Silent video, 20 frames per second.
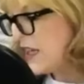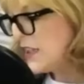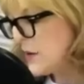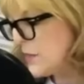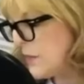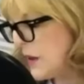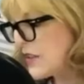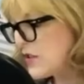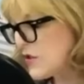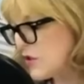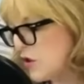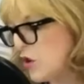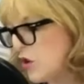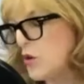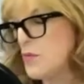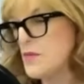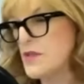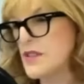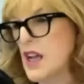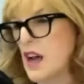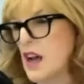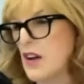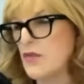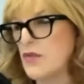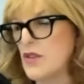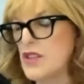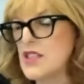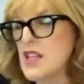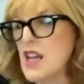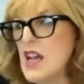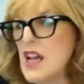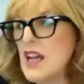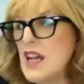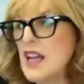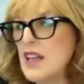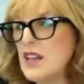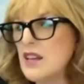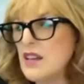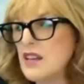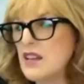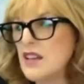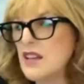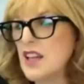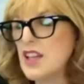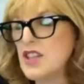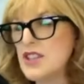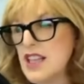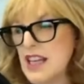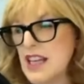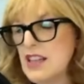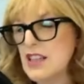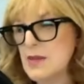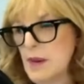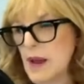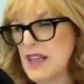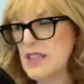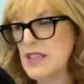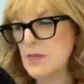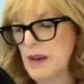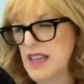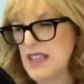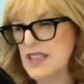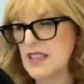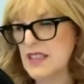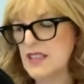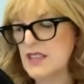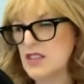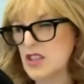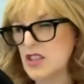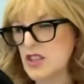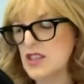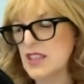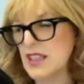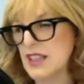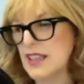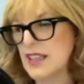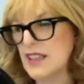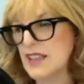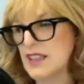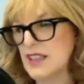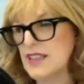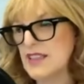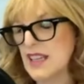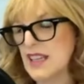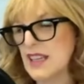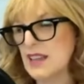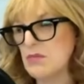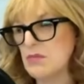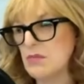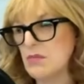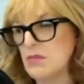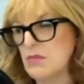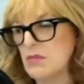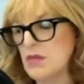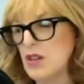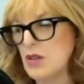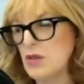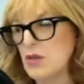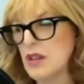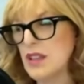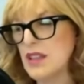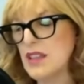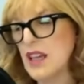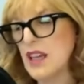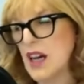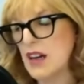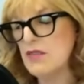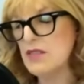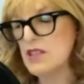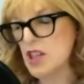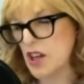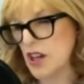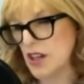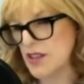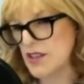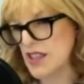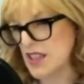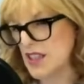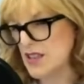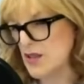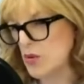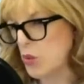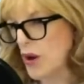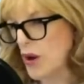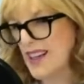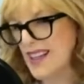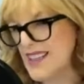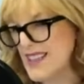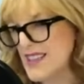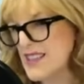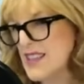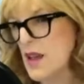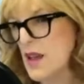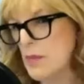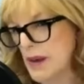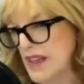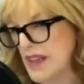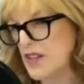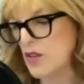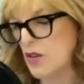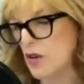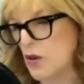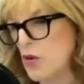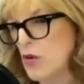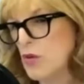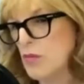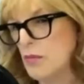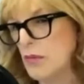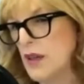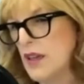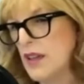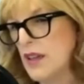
the Better Homes Conference, like, can you take us back to basics just a little and say, you know, in the Irish context, what is a better home?